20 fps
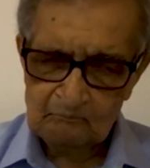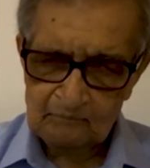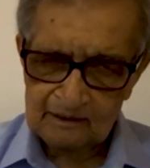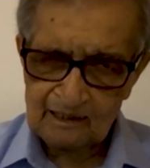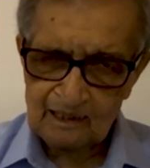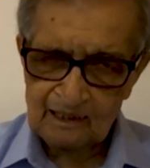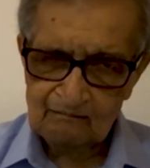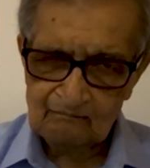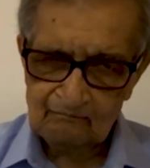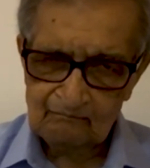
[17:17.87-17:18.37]

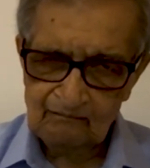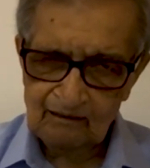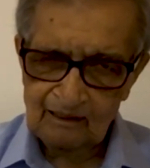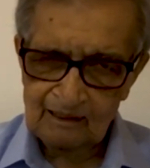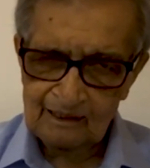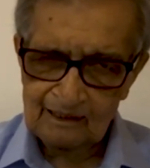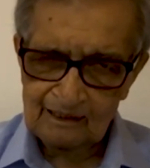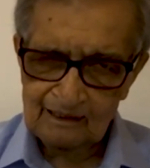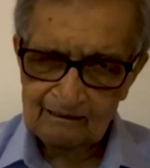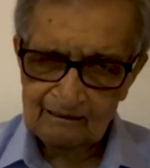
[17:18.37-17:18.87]

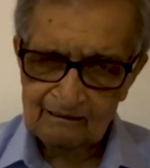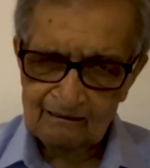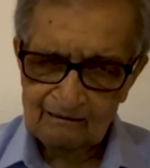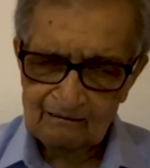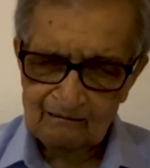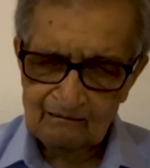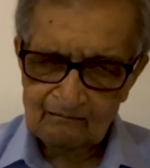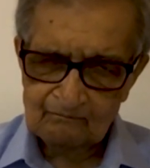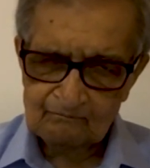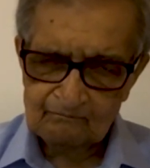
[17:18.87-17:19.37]
particularly
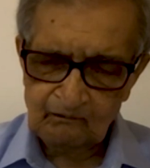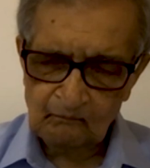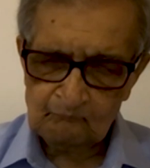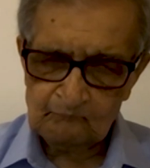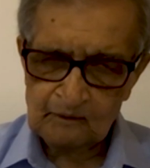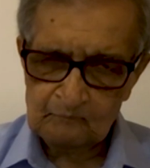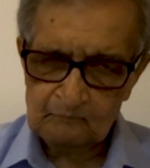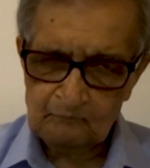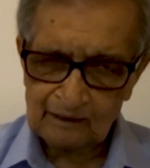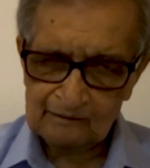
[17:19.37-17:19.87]

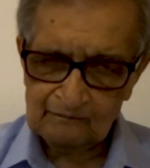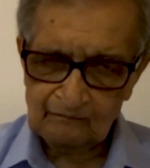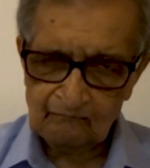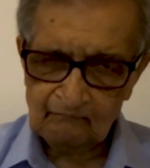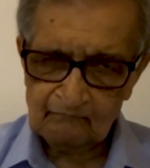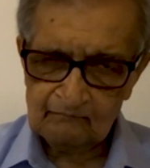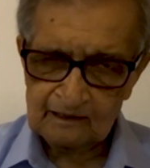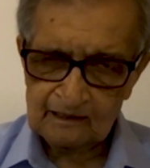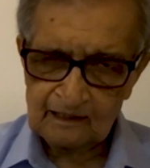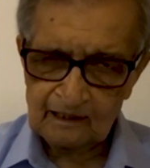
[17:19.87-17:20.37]
from the
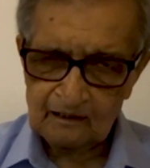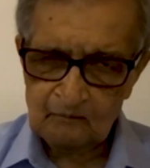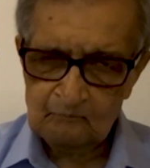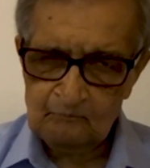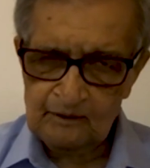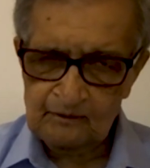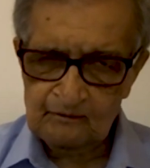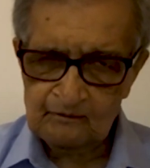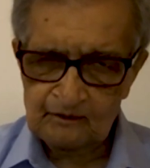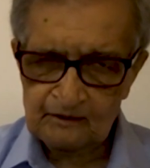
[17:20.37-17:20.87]
minority
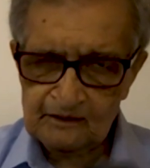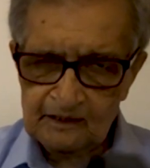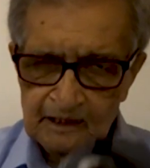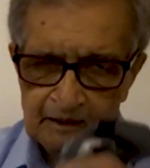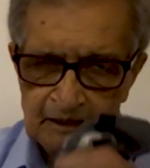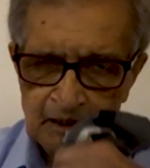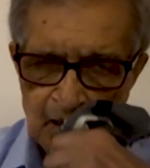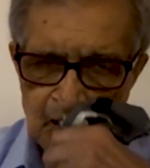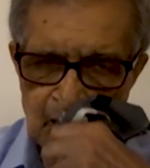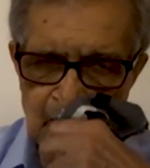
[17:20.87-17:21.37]

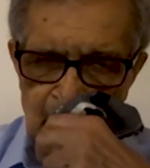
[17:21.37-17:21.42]
community.